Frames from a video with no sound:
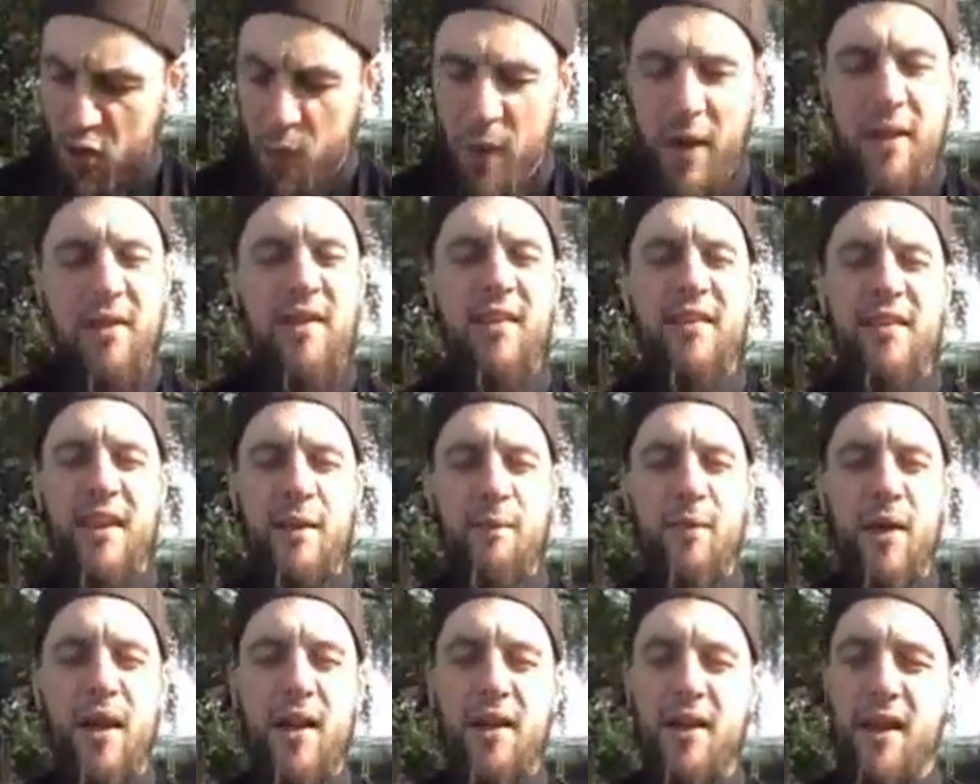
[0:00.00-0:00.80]
So I went
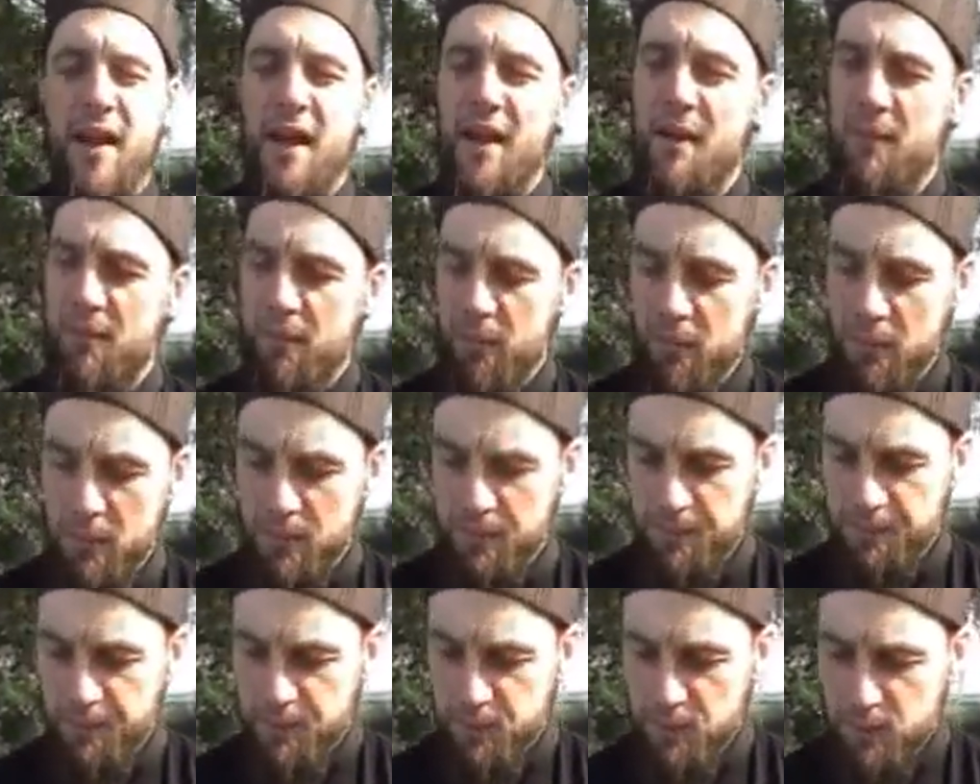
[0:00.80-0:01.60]
to sleep that night,
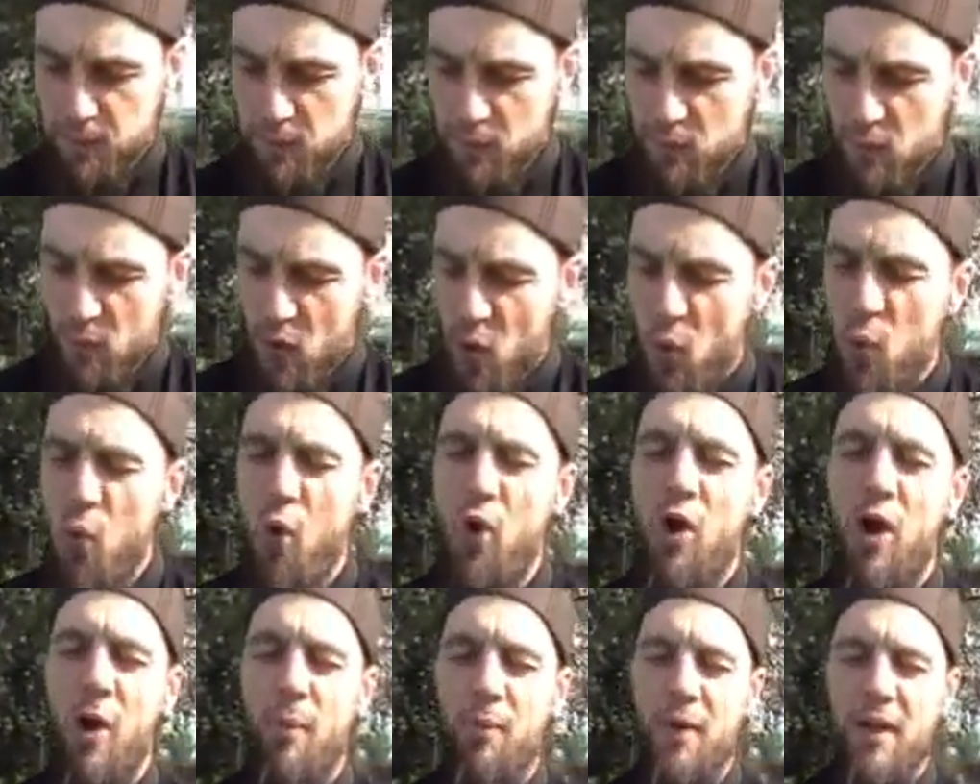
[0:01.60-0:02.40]

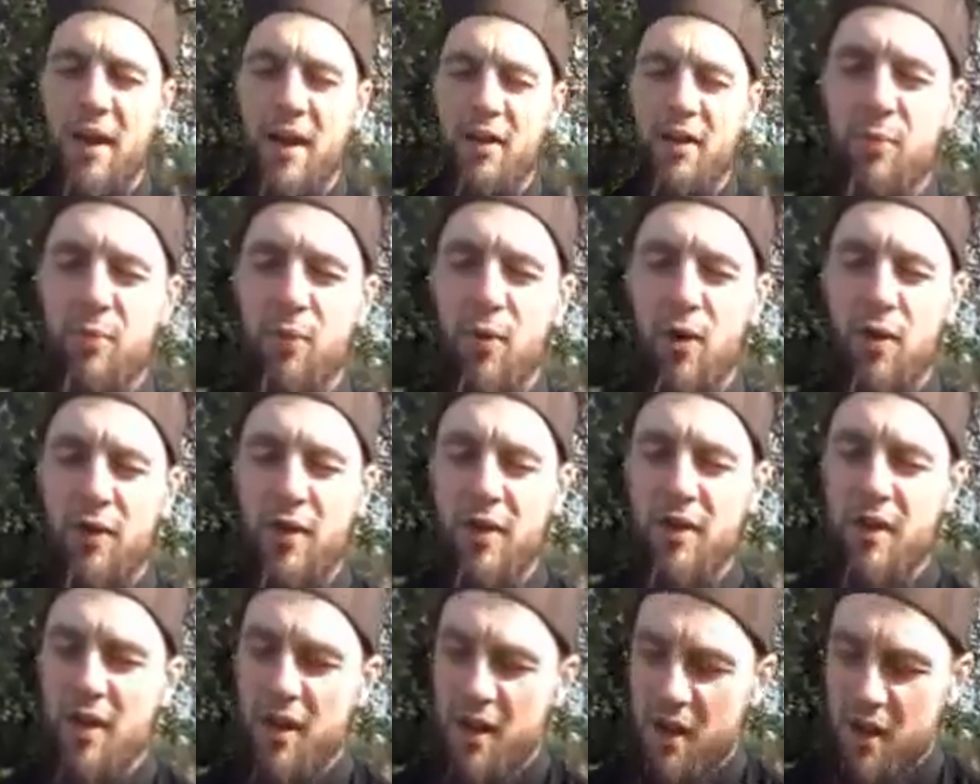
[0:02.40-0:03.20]
woke next
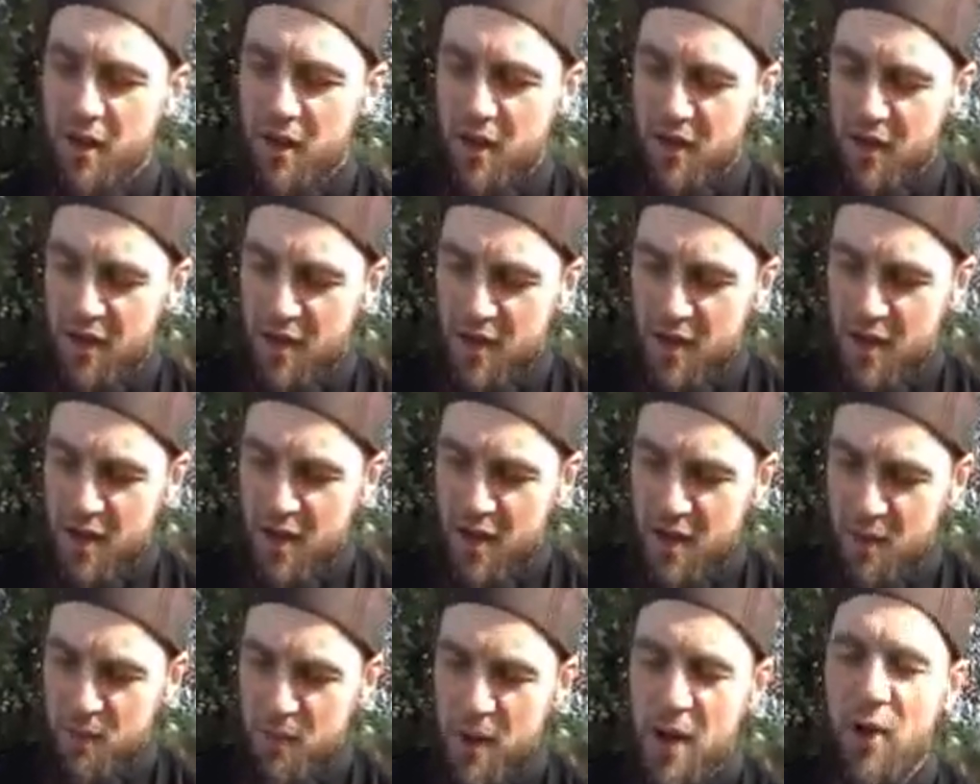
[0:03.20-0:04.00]
morning,
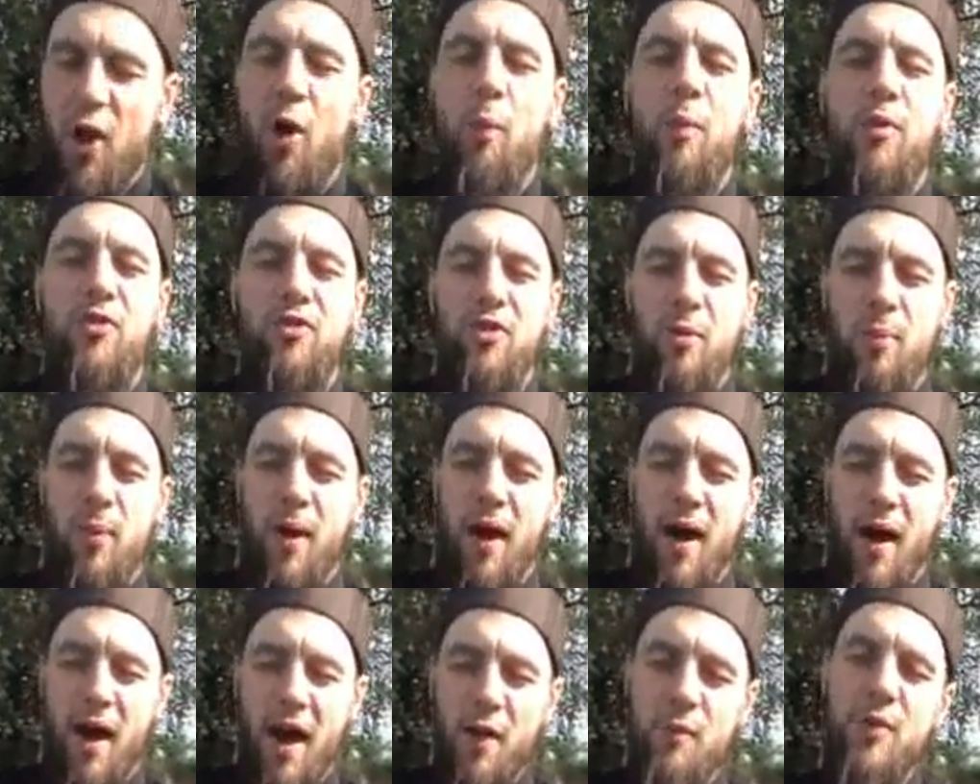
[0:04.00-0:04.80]
met up with
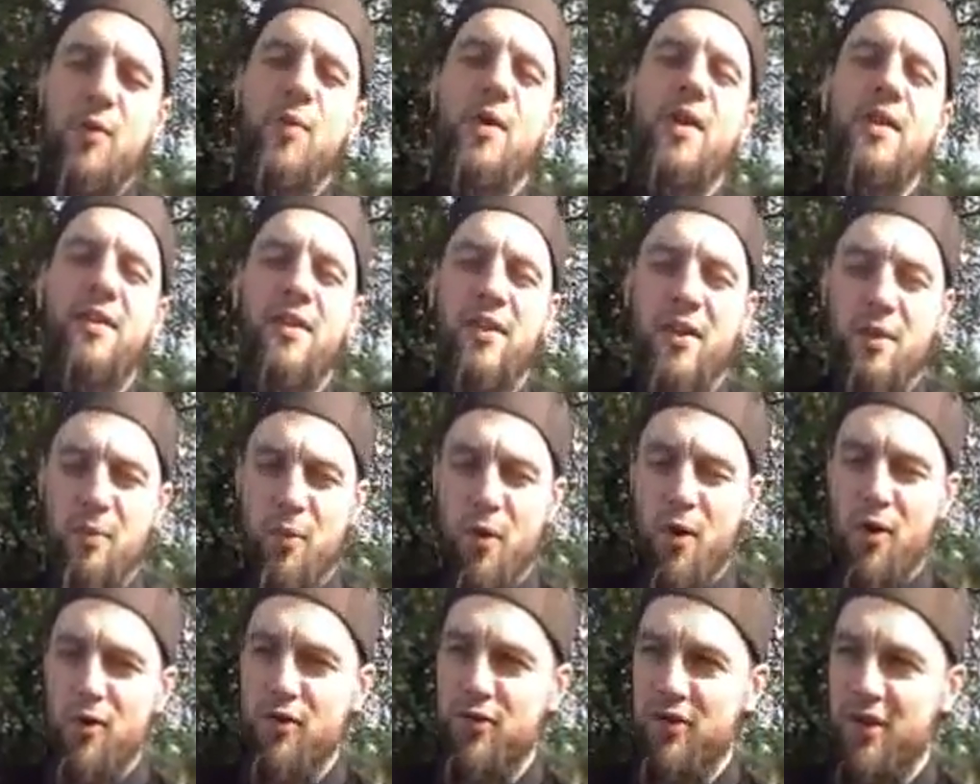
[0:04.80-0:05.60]
Sabah, and we went
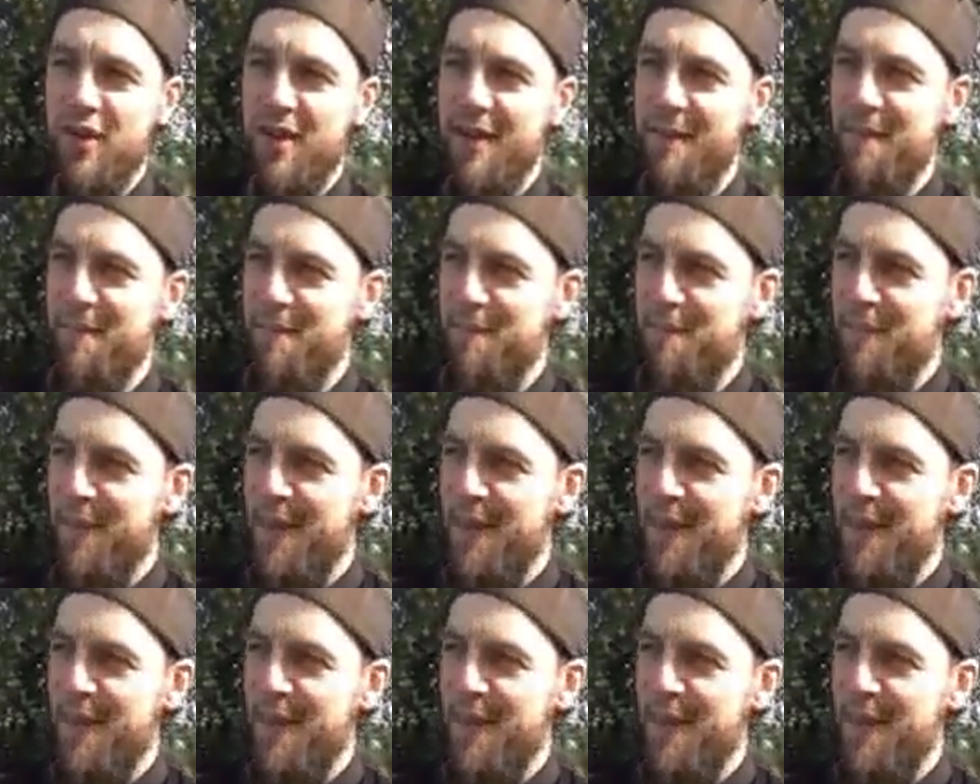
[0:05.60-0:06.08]
to the mosque.